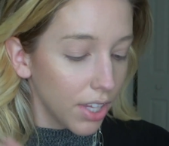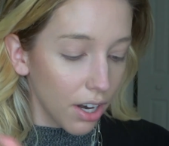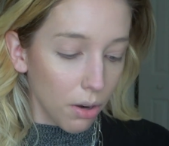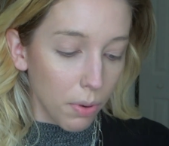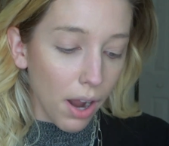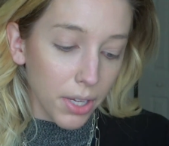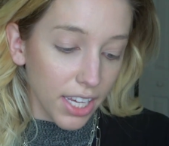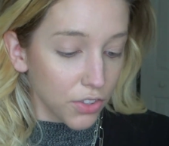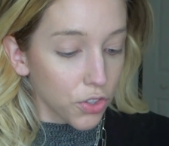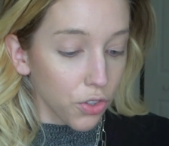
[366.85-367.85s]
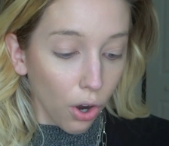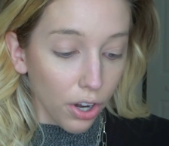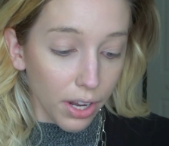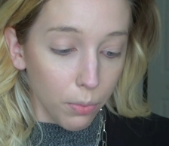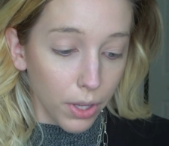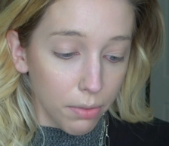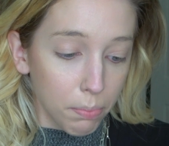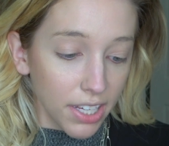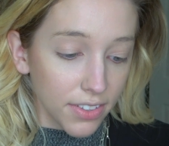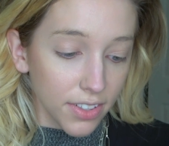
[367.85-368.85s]
You know, I'll probably get started with
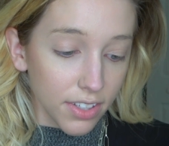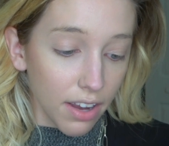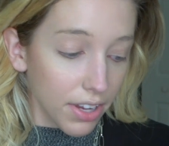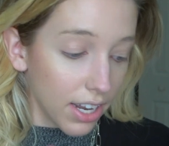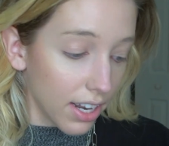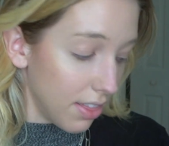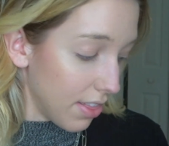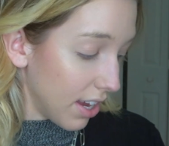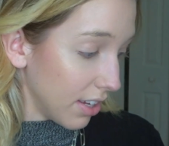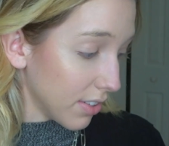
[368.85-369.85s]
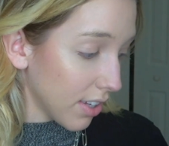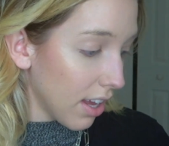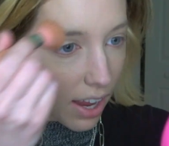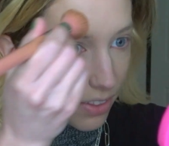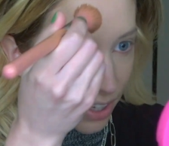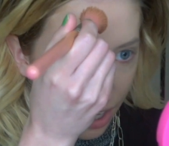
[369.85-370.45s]
pieces of it and things and like